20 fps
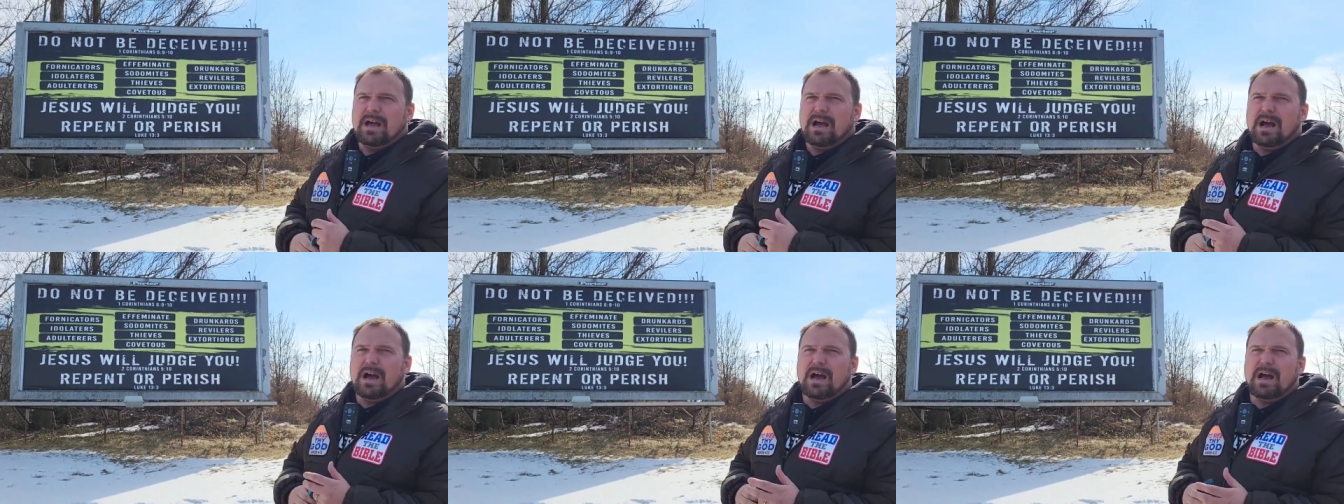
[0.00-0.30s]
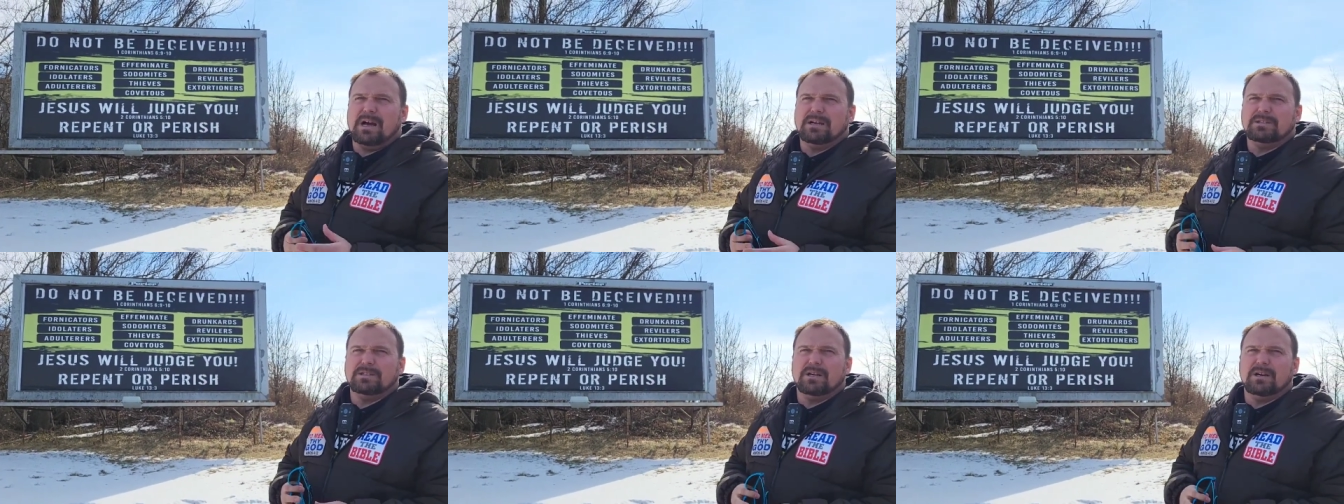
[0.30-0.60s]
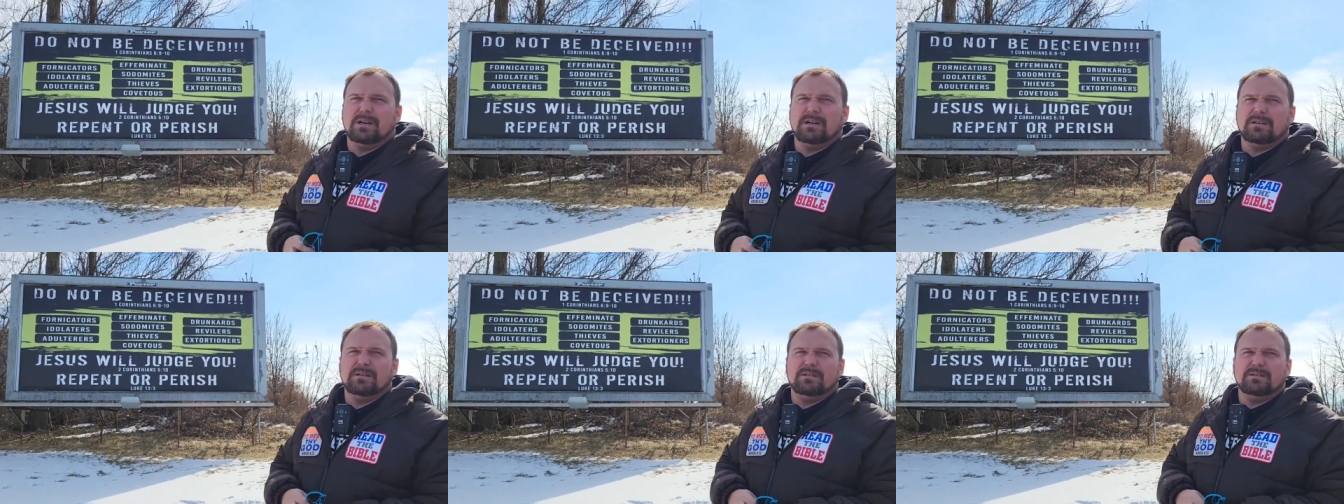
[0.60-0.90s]
uh,
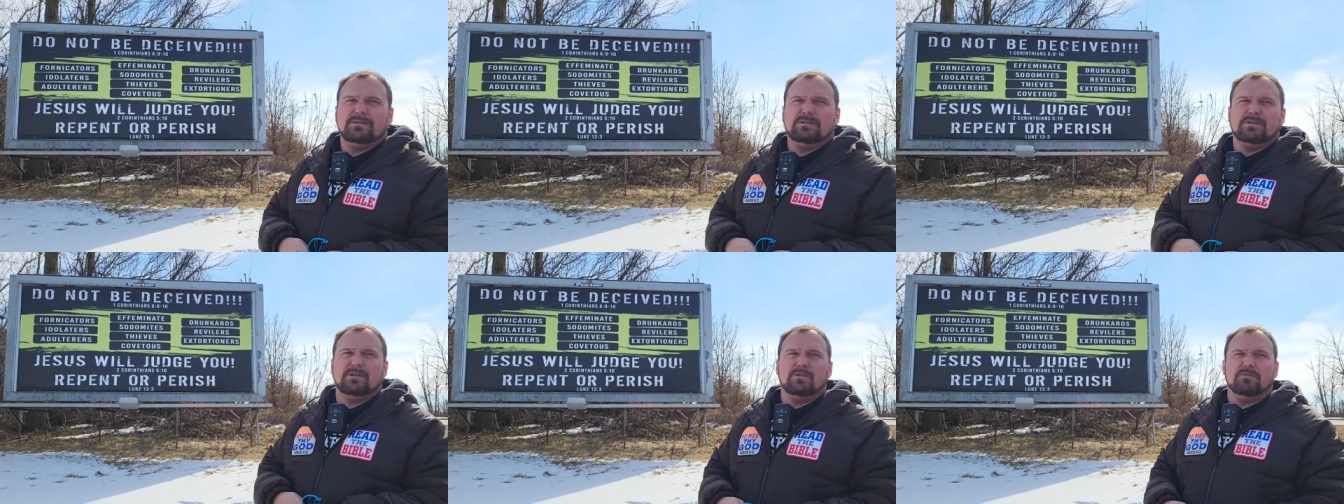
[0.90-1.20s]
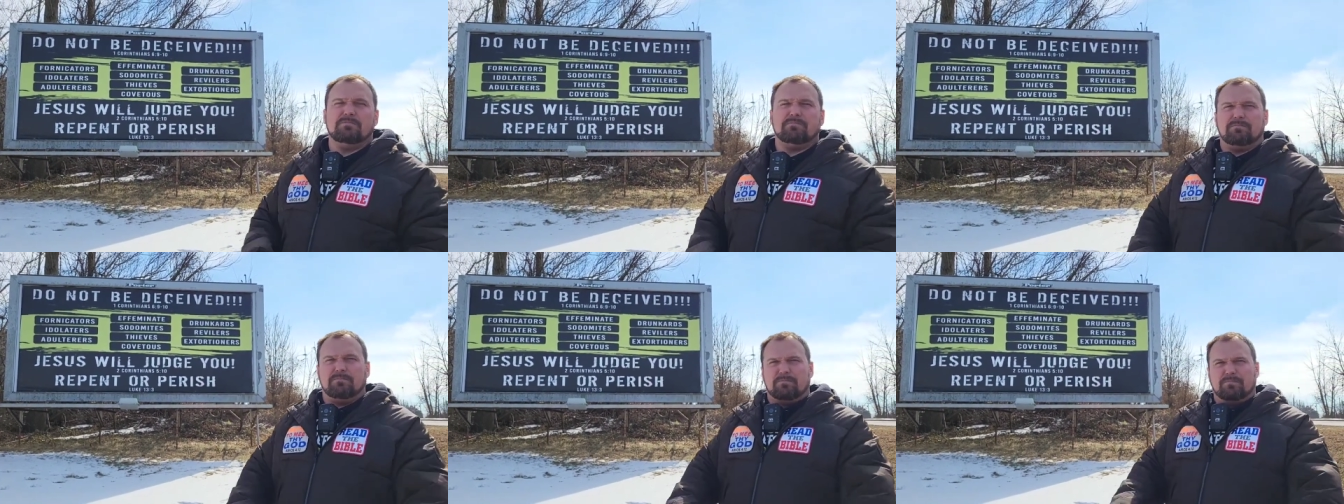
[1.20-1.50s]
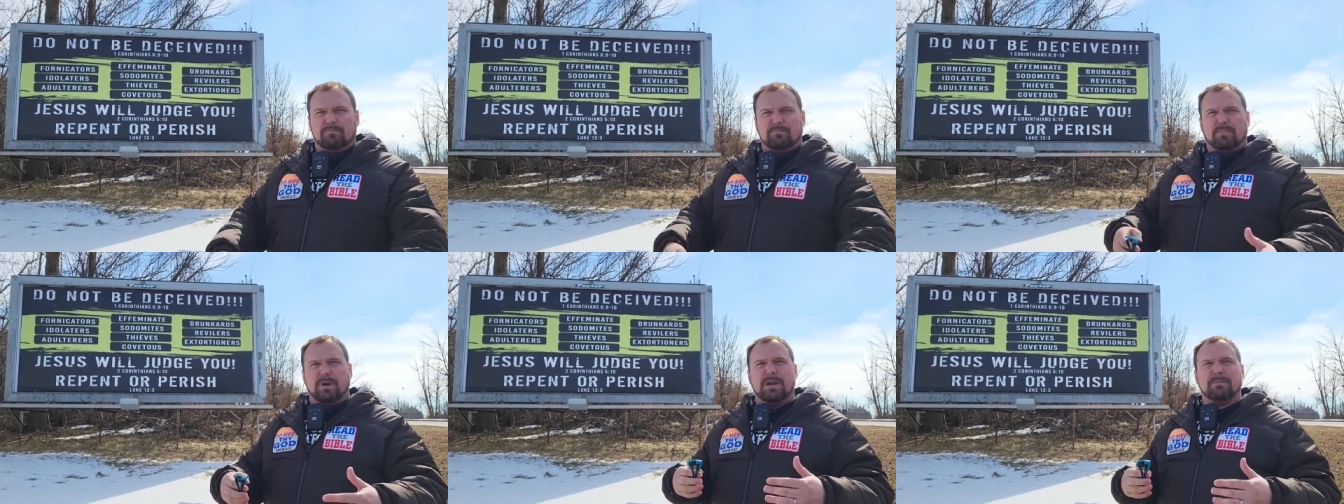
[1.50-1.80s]
to to
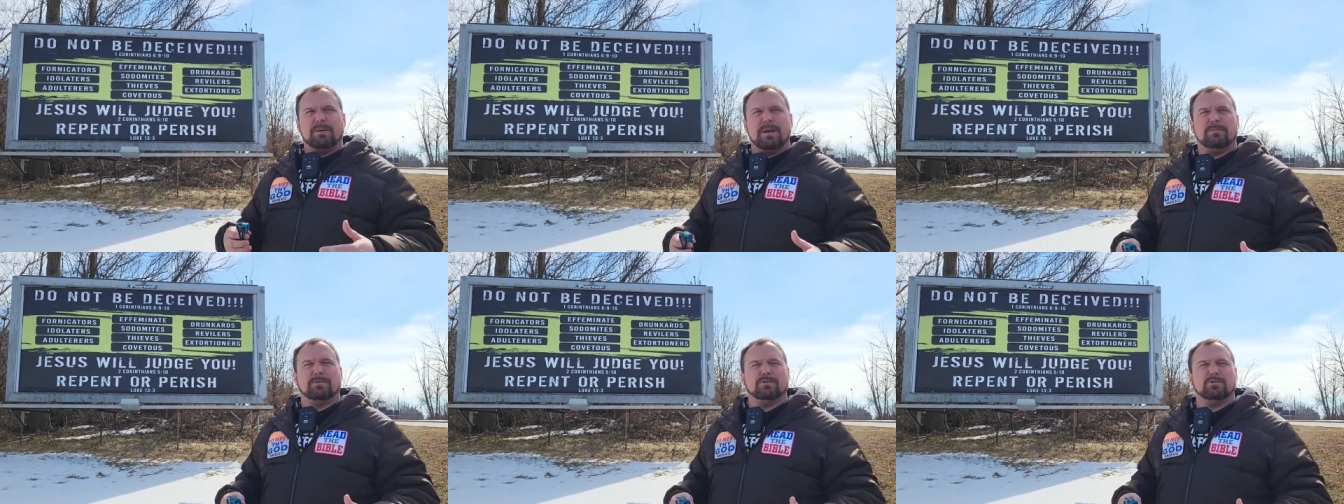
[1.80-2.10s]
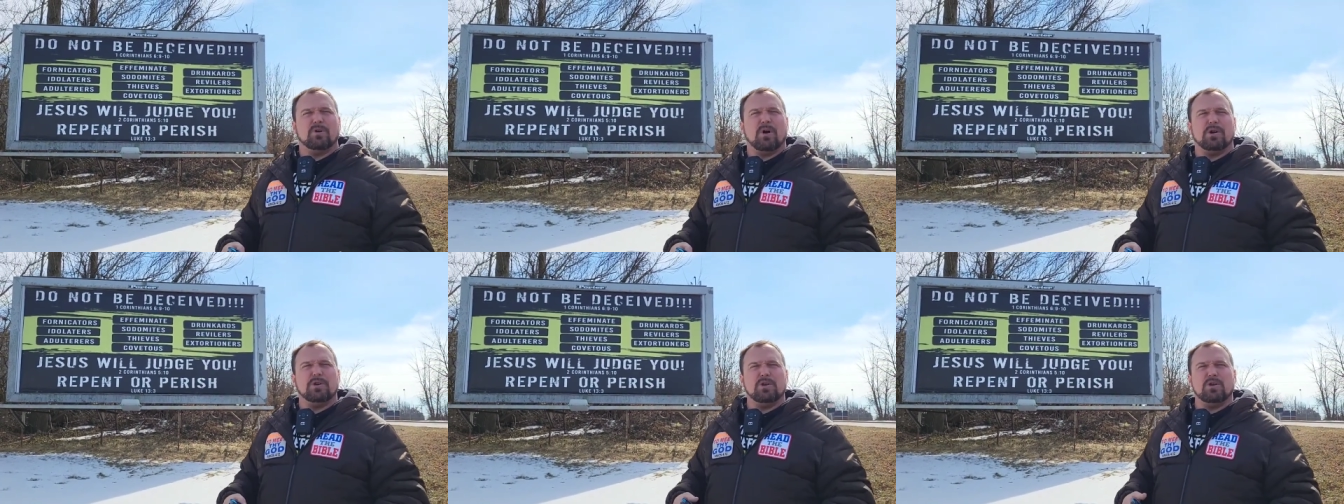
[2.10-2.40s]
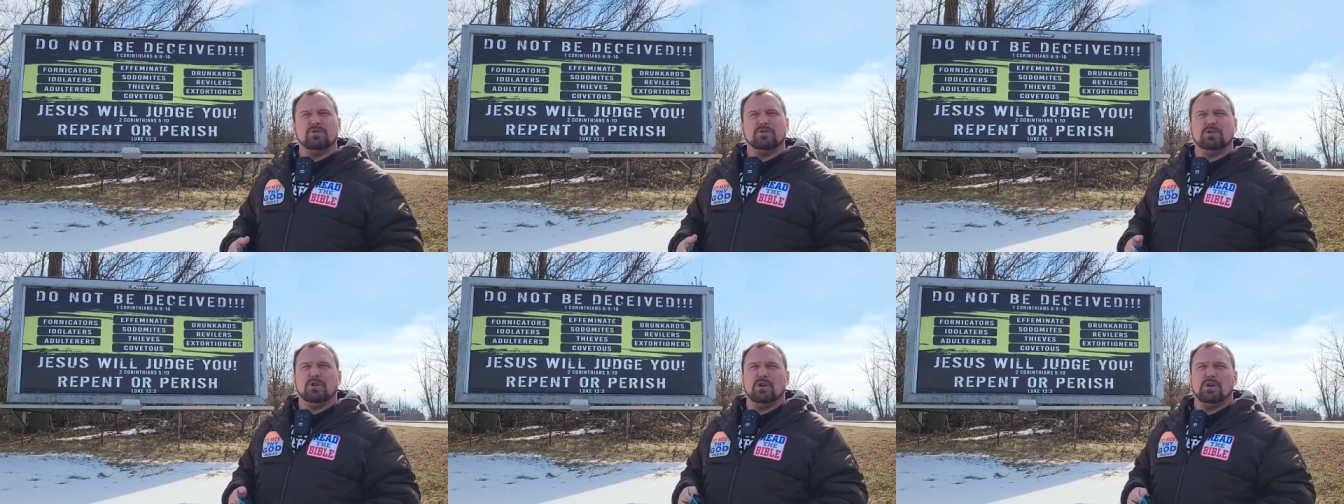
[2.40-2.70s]
bring people to our
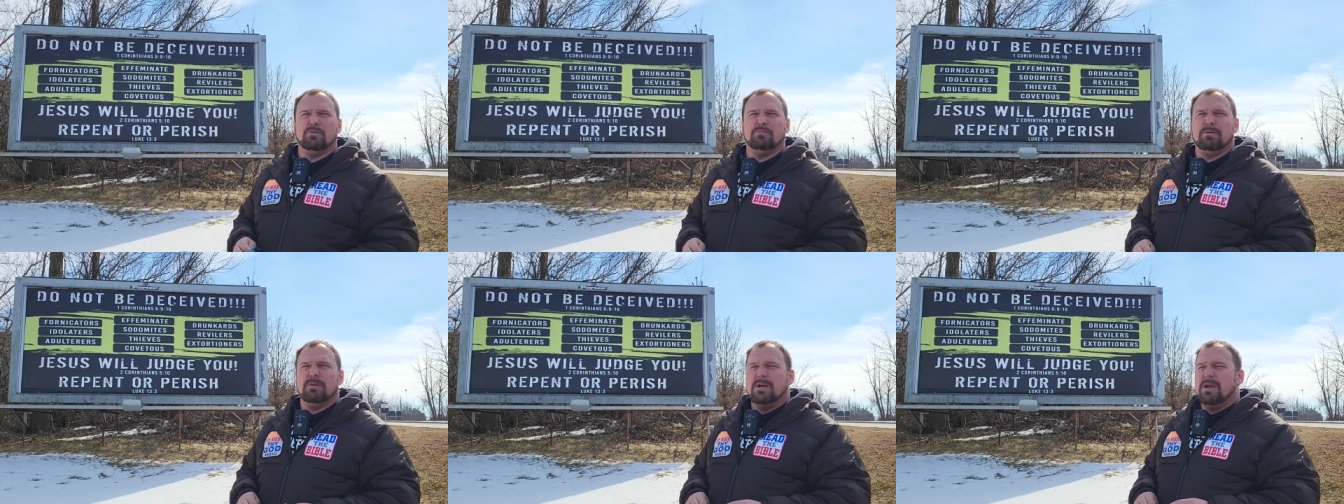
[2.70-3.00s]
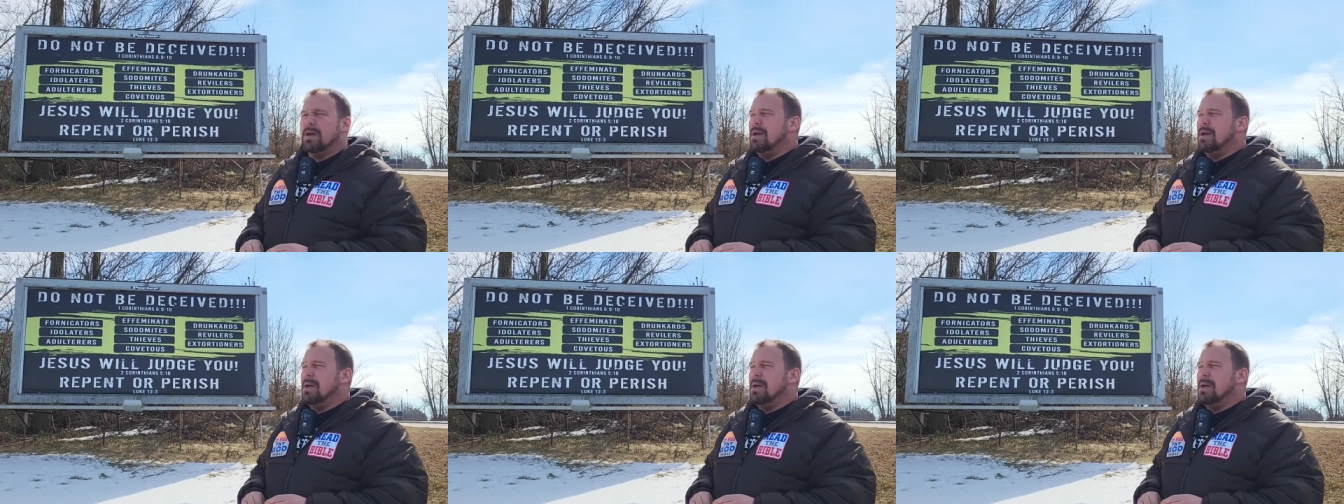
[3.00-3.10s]
YouTube.